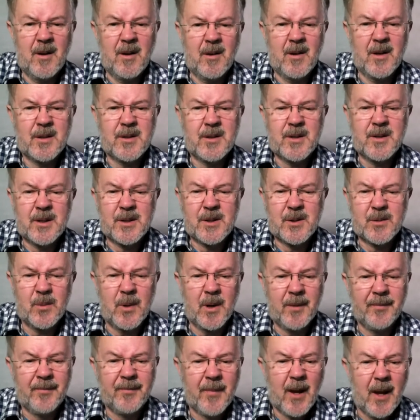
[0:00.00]
It's this
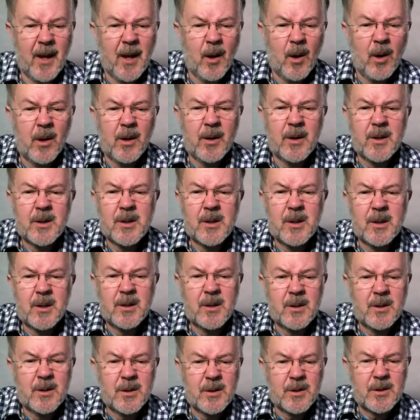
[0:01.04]
one.
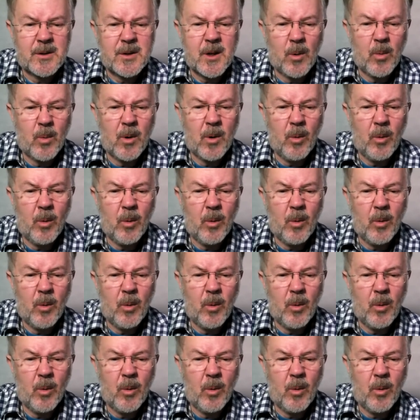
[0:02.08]
So